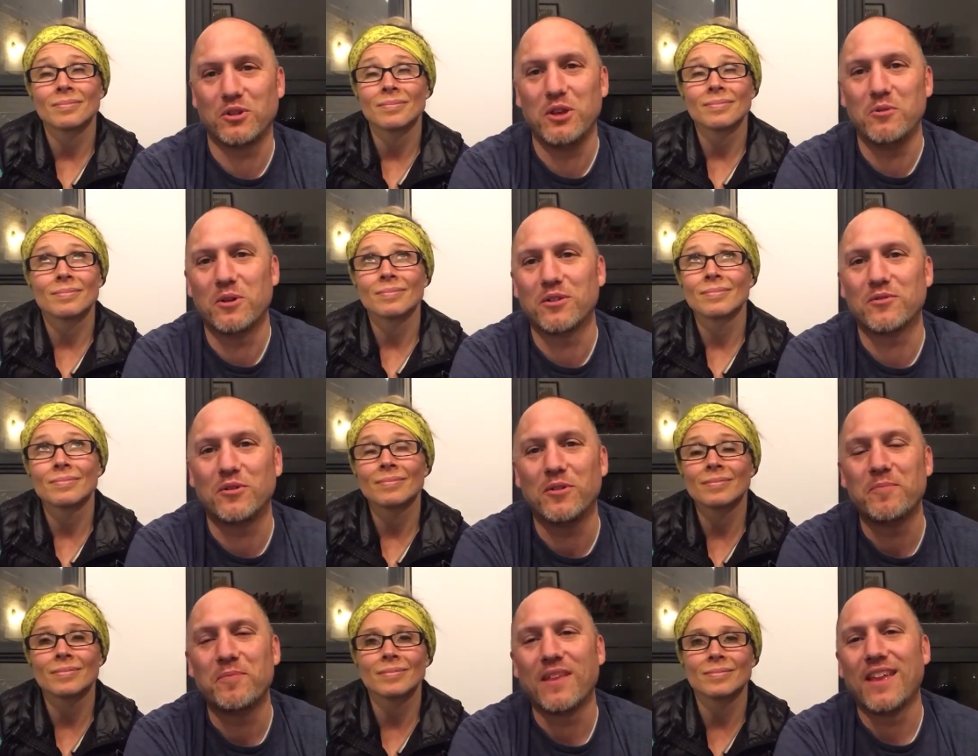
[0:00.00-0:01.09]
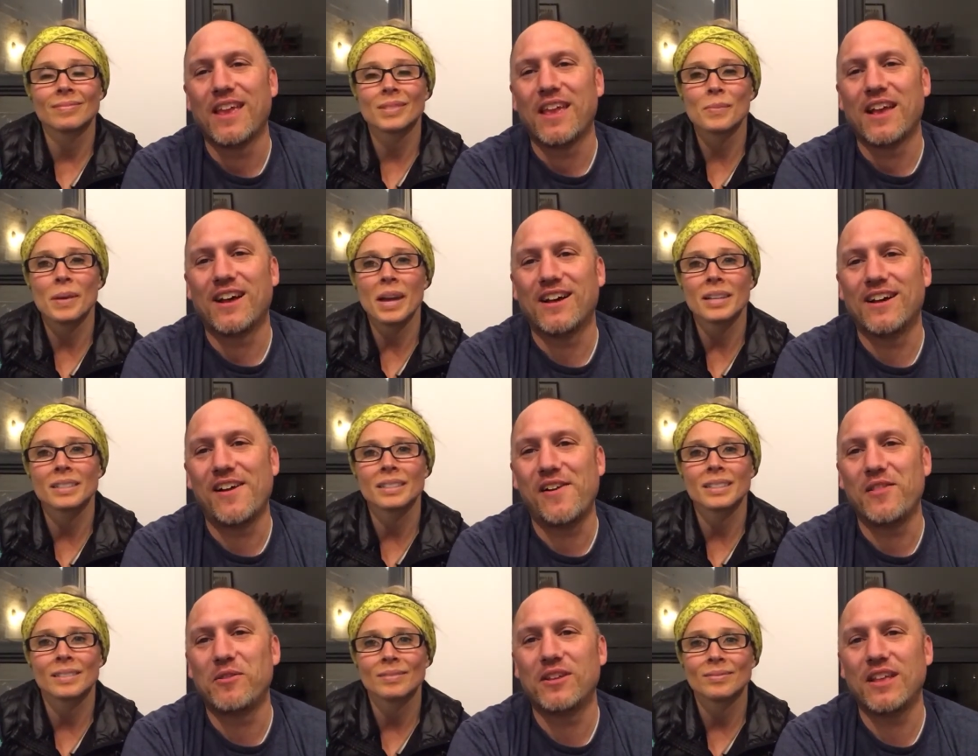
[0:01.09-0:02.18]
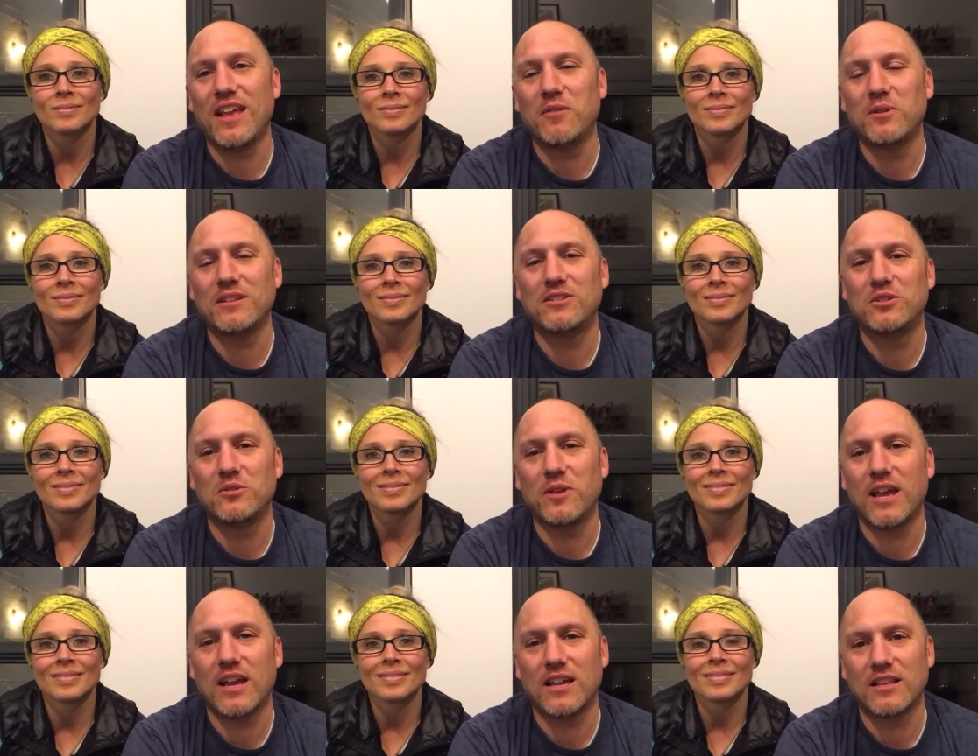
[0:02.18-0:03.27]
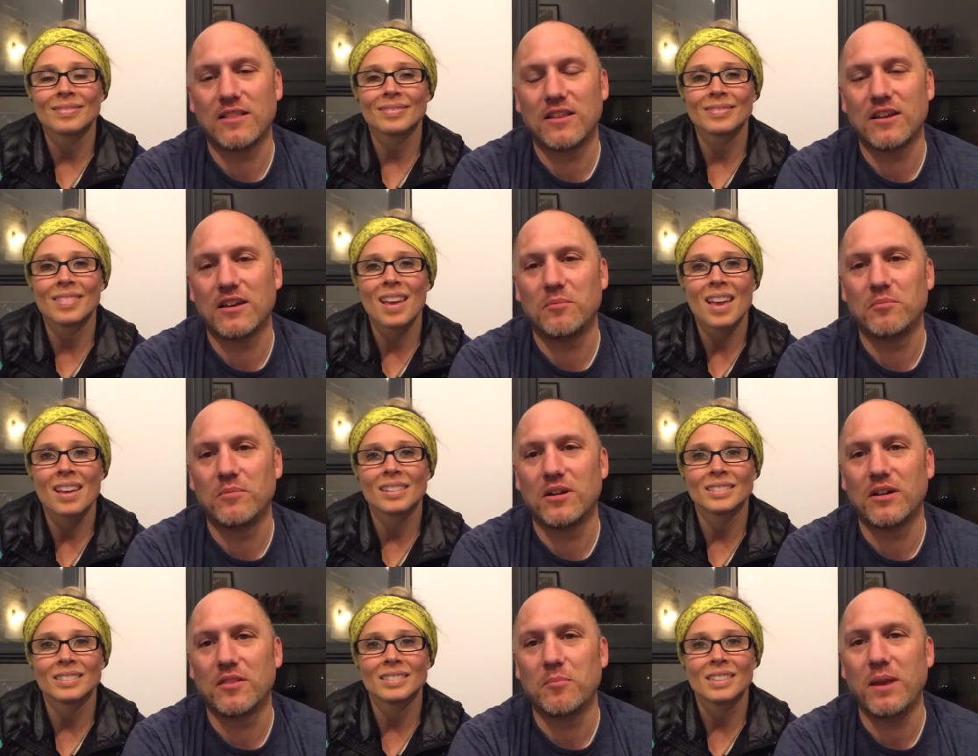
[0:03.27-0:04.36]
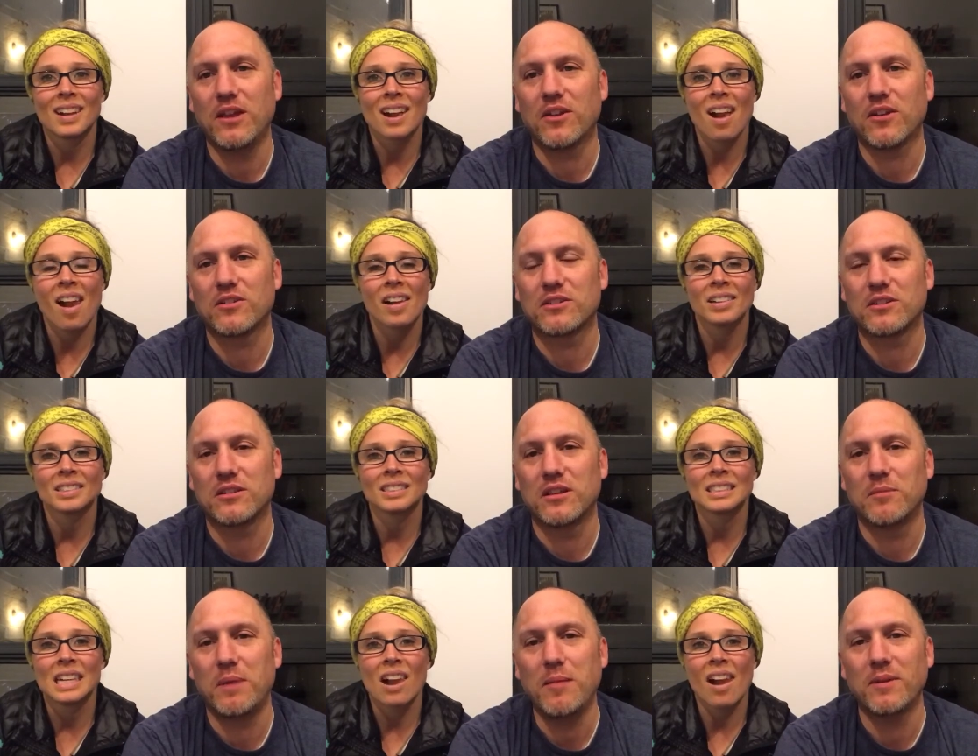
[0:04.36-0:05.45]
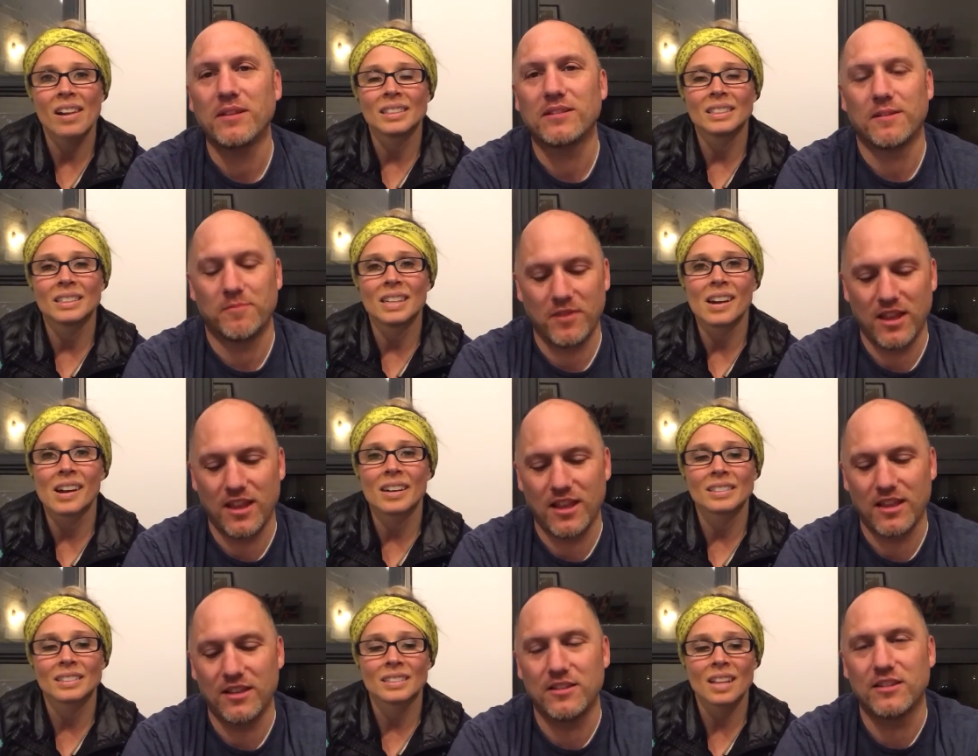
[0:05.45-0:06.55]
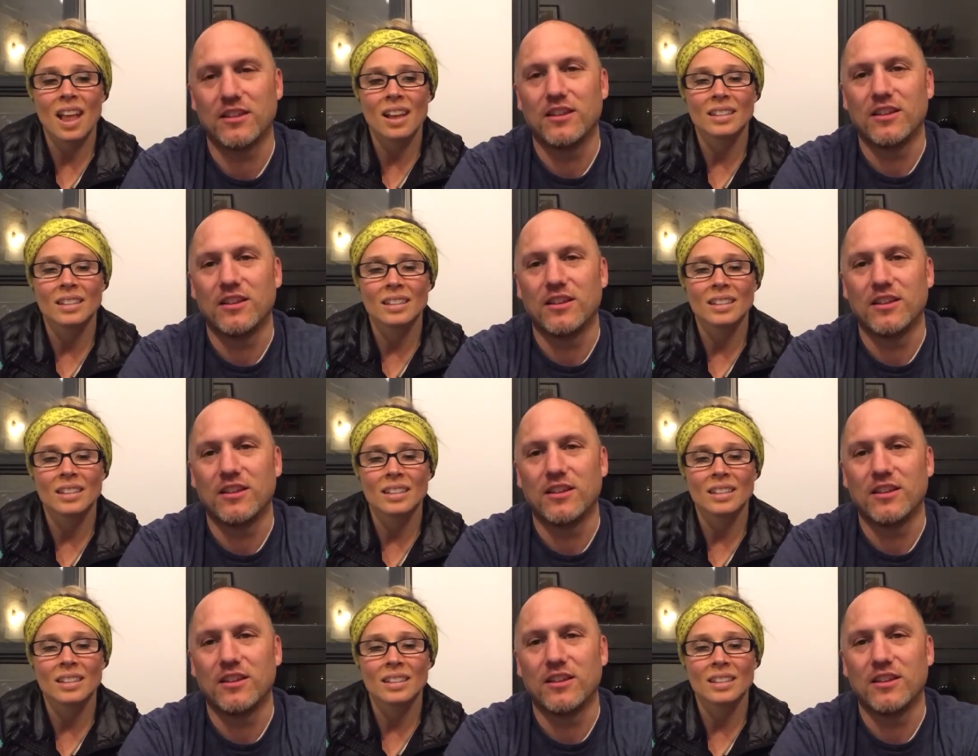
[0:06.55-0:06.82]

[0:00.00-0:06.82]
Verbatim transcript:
Speaker 1: really wonderful. Uh, and Danae went to hand the, uh, the baker the payment and